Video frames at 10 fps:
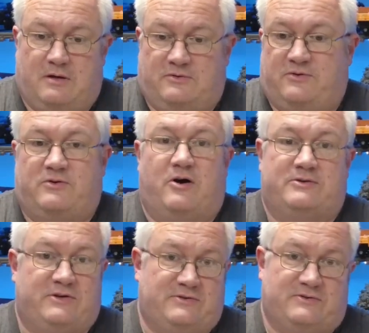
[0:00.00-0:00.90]

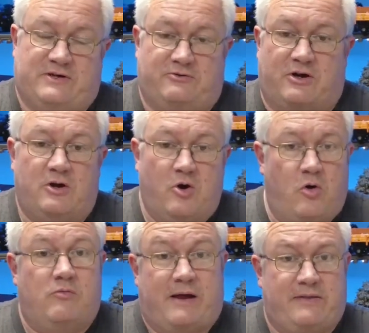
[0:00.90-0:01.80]
societies, etc.,
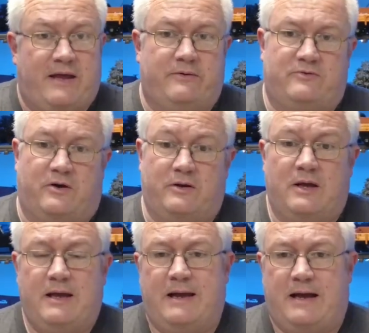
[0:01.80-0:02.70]
all around the outside.
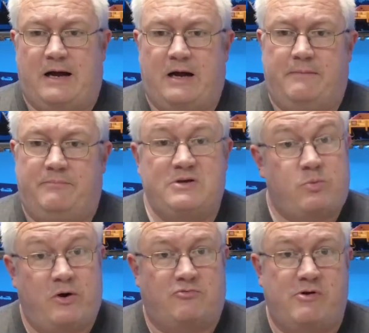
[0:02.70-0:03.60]

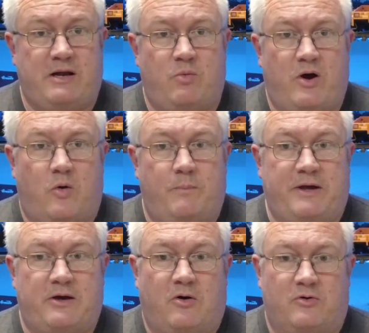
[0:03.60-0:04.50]
This worked really well
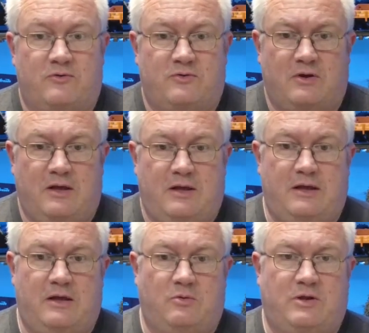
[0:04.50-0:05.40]
because
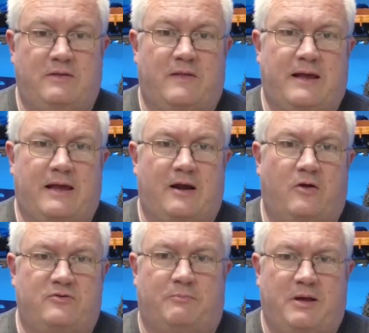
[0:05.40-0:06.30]
you didn't then get
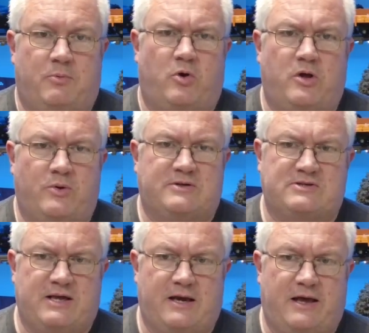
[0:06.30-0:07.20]
lots of people queuing to
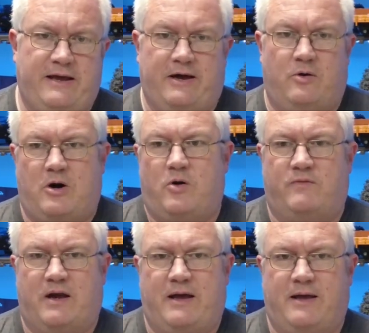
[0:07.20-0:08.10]
see a layout
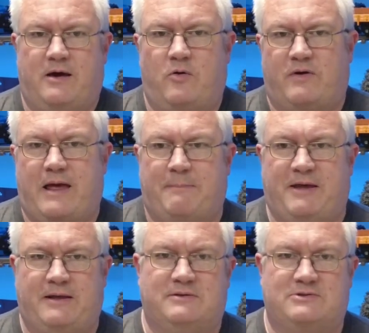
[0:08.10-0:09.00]

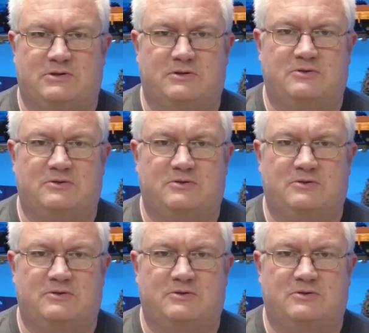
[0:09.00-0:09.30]
overlapping into